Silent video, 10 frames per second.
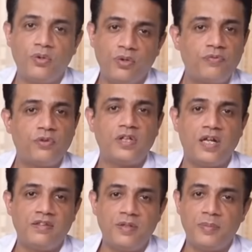cure for
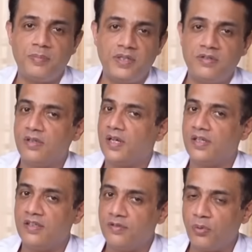thalassemia major
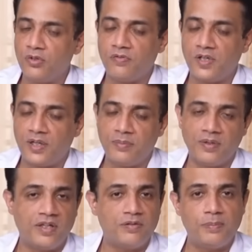at this point of time
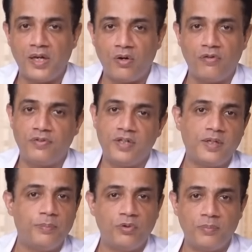is by offering
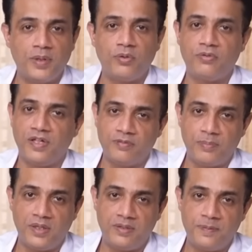a bone marrow
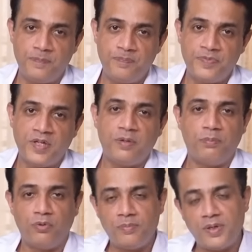transplant.
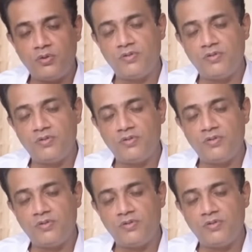Bone marrow